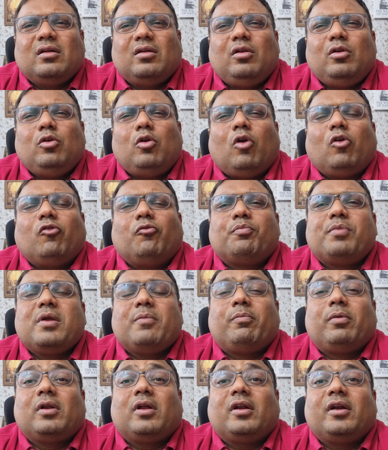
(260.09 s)
a lot of
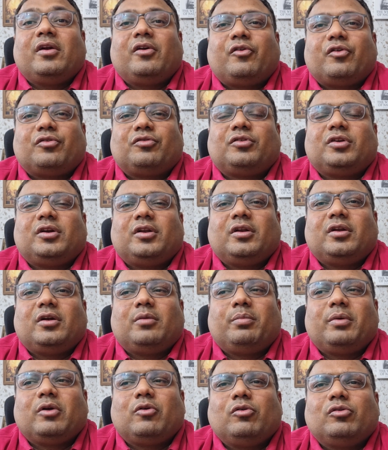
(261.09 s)
people are interested in
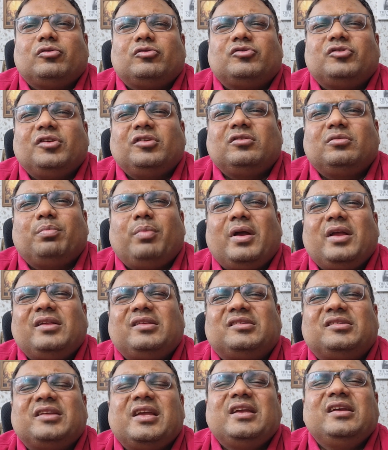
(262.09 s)
it, because just by
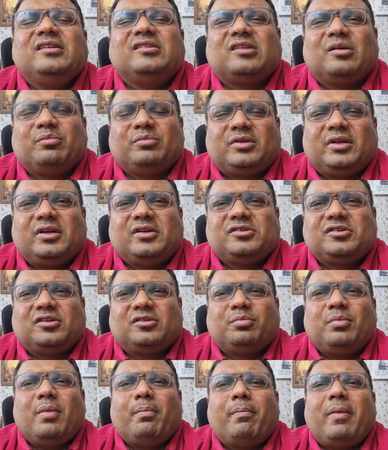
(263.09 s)
saying something,
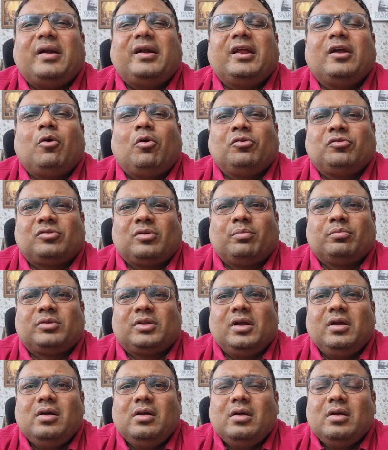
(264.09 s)
just by betting on
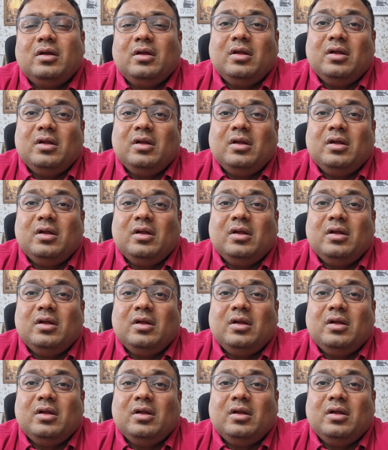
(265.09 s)
something,